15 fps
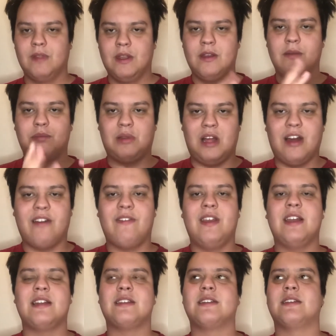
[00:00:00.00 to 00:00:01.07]
plot of
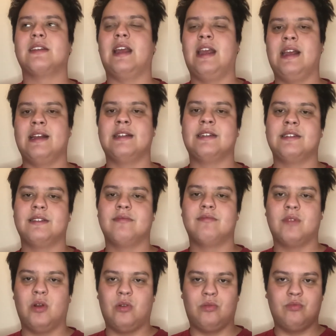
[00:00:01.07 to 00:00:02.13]
it and the
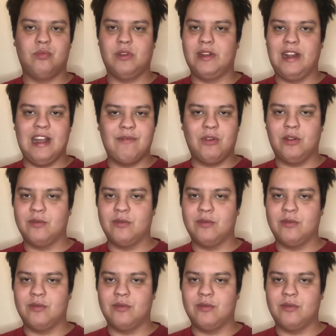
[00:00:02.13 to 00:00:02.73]
whole level of